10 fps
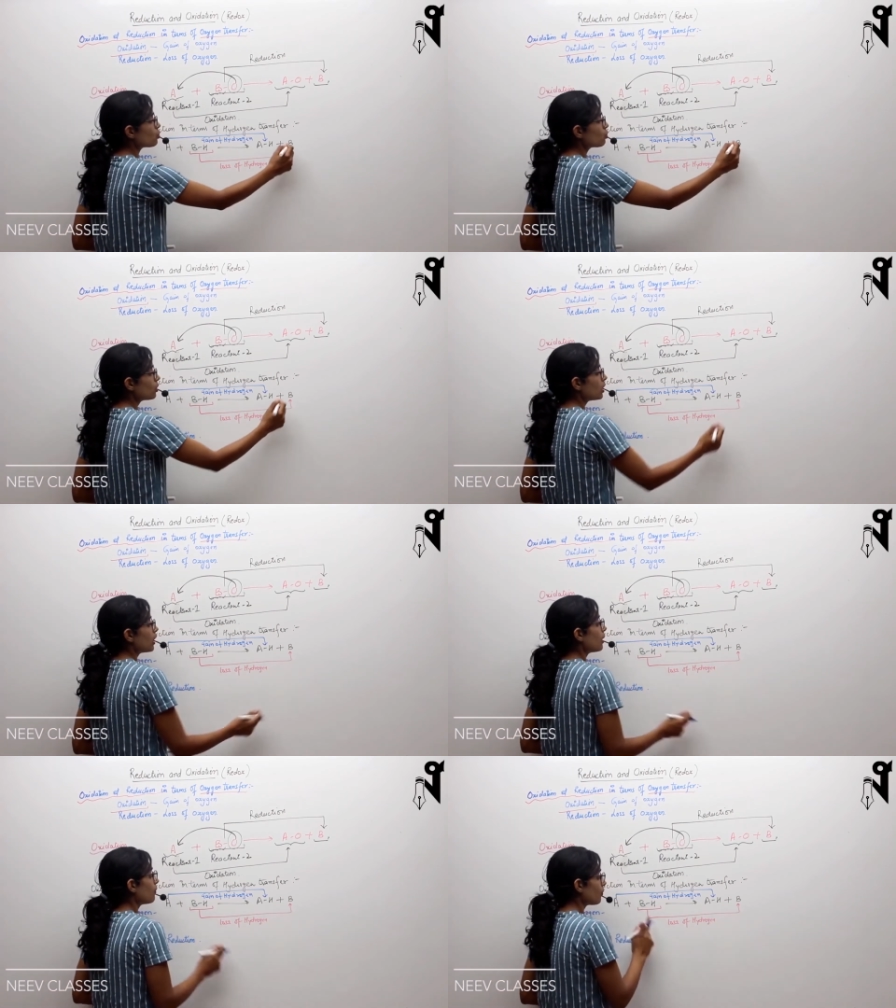to
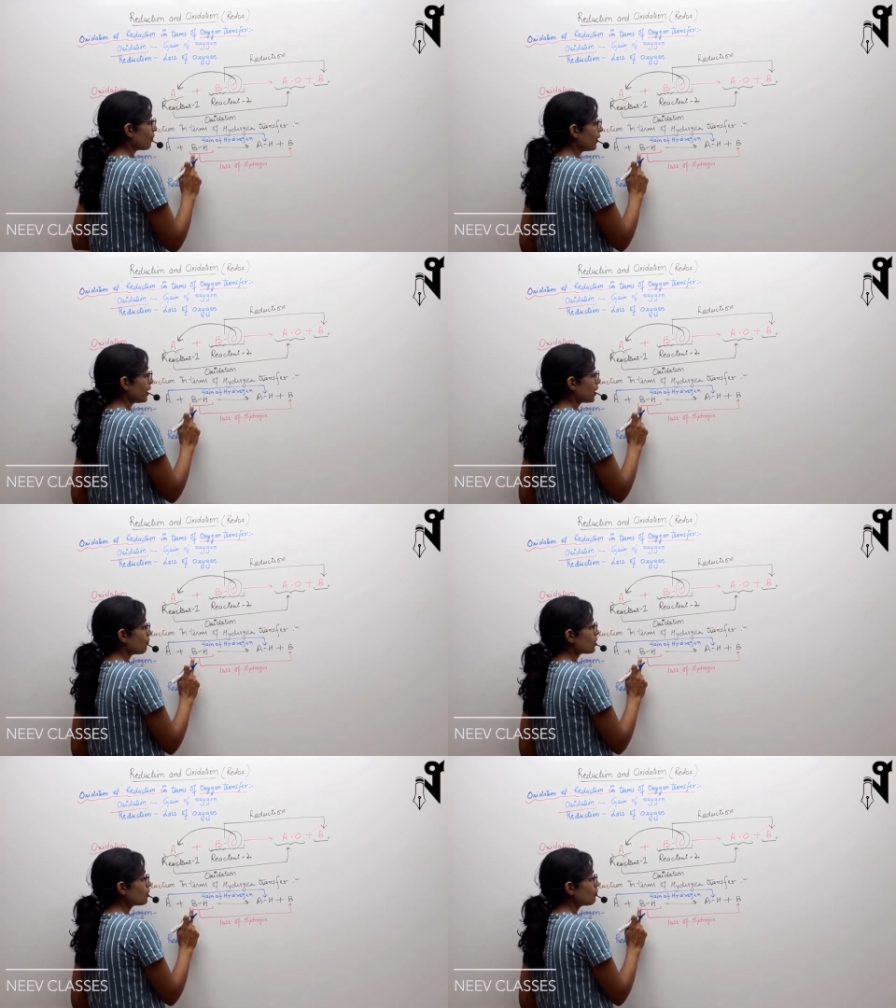when
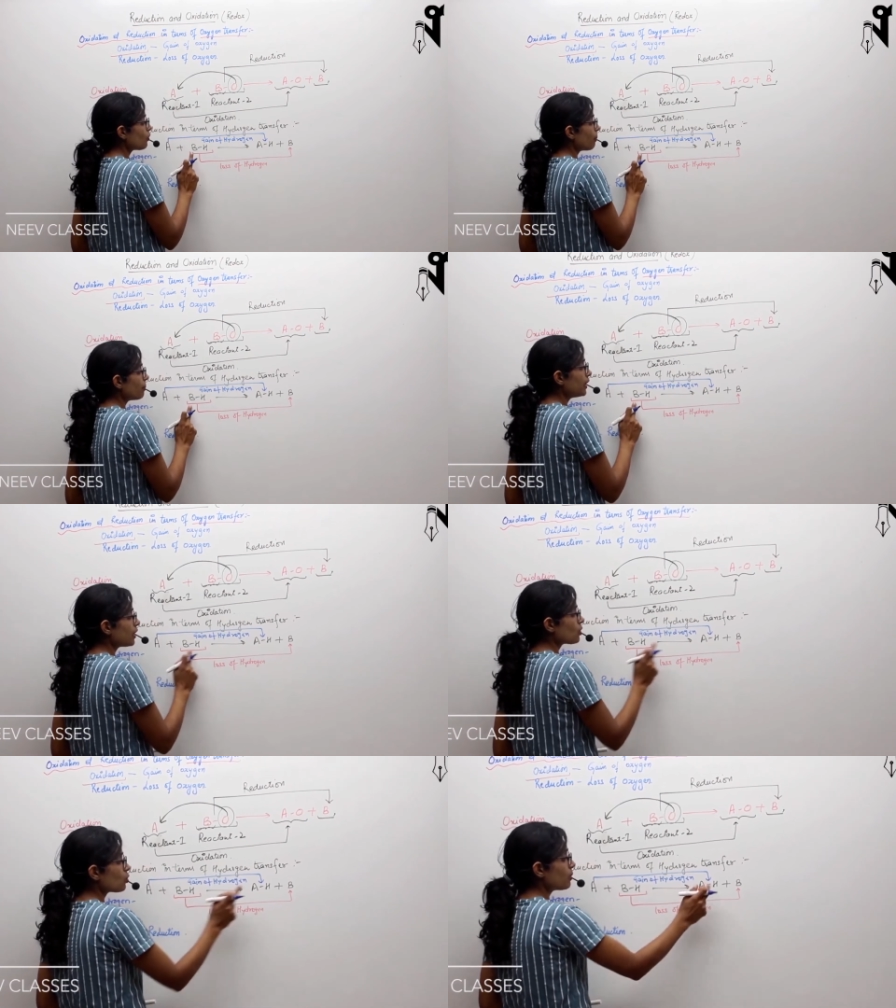conversion from
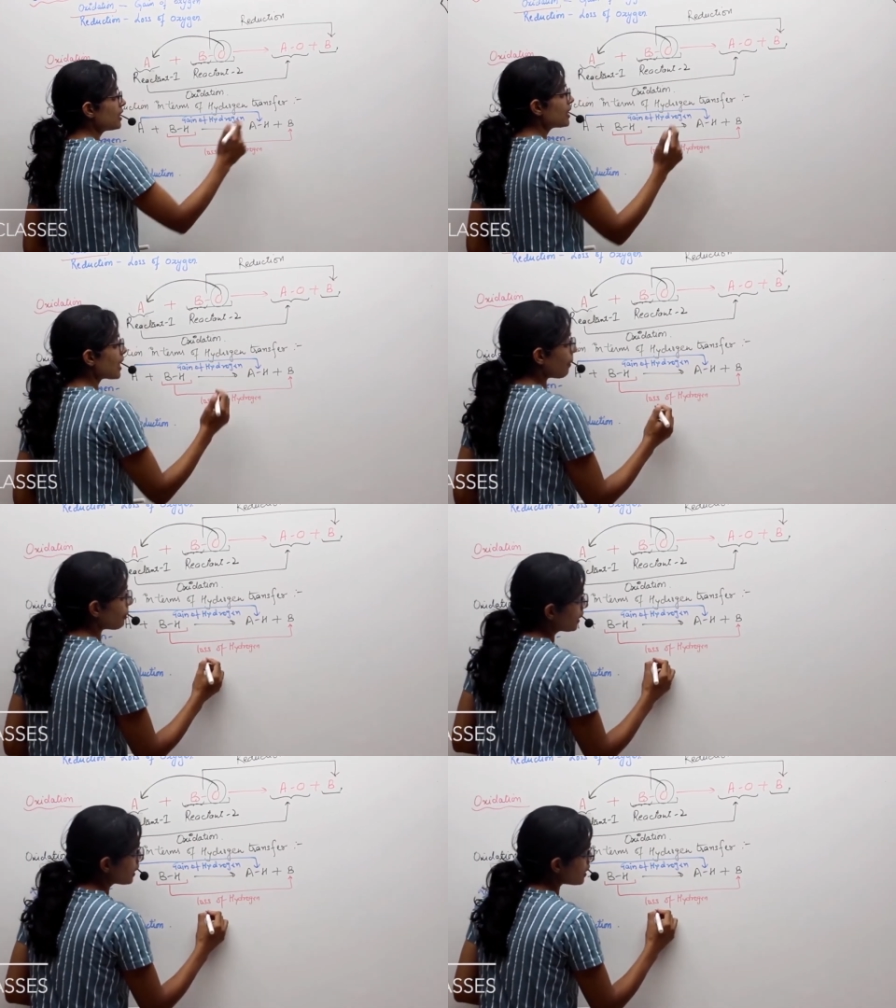BH to B is
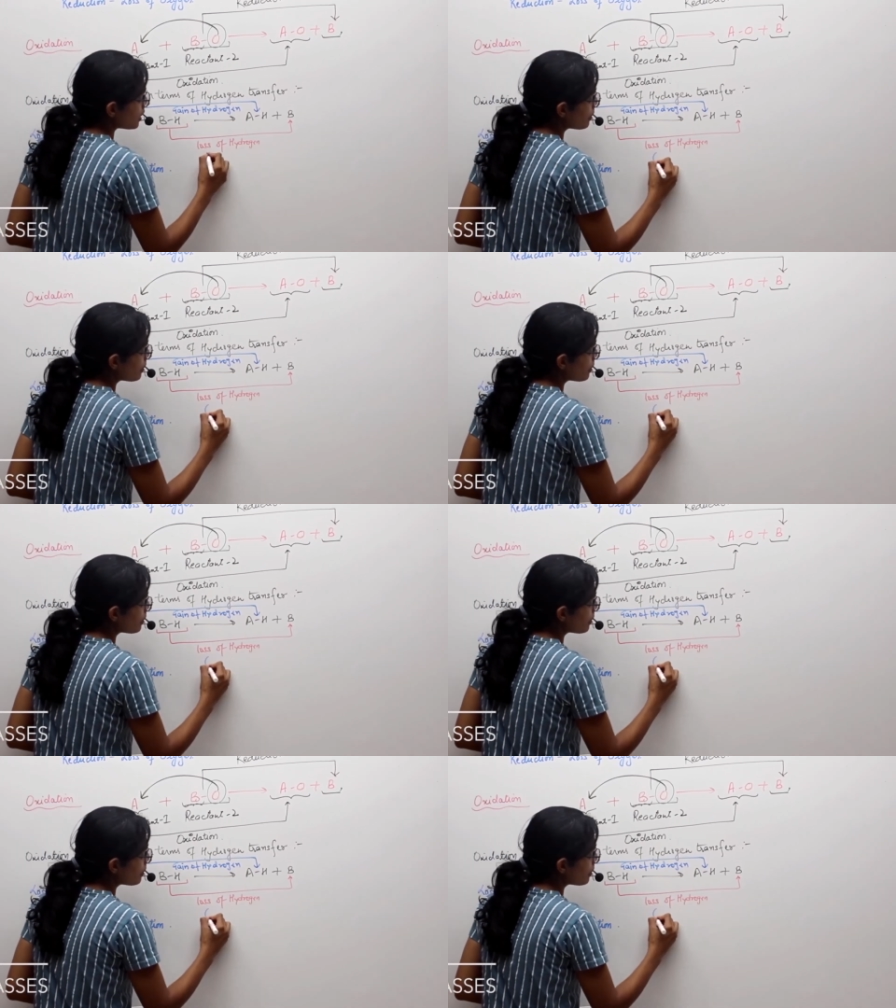happening, this will